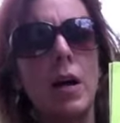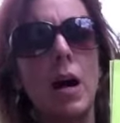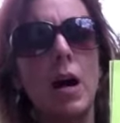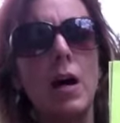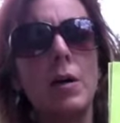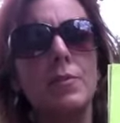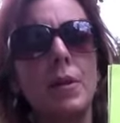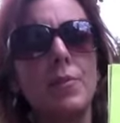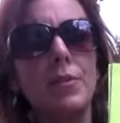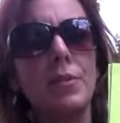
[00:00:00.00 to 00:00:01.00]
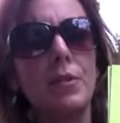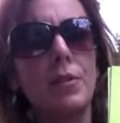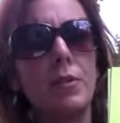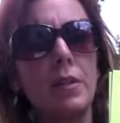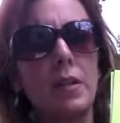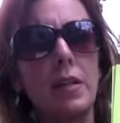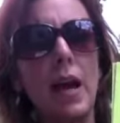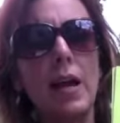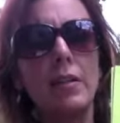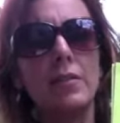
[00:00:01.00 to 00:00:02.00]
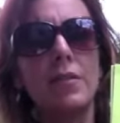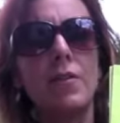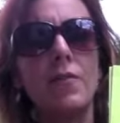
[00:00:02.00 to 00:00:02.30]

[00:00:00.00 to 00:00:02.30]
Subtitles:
substitute the x